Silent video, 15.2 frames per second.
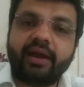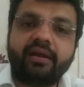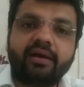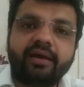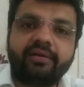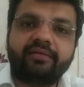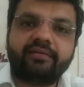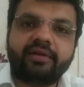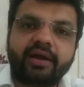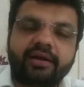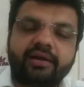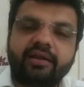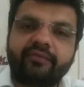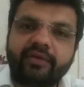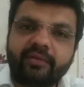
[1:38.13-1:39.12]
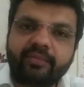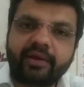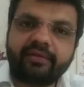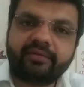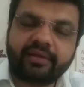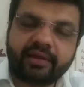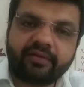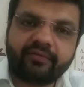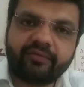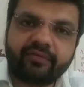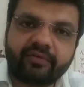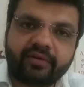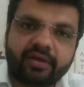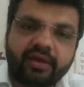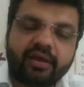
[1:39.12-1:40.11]
I start loving myself,
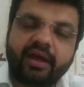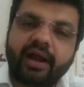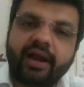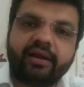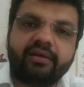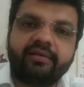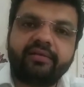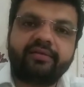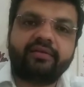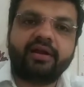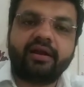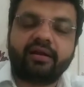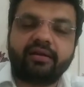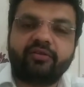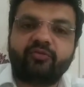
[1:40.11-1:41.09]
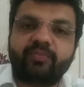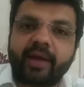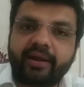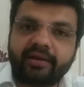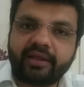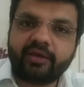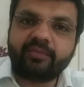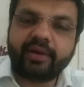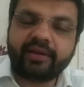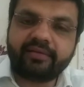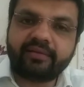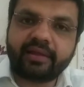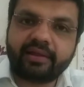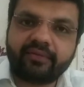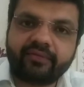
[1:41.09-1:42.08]
and I start respecting
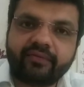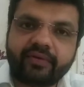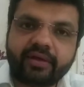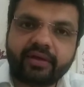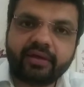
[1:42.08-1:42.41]
myself,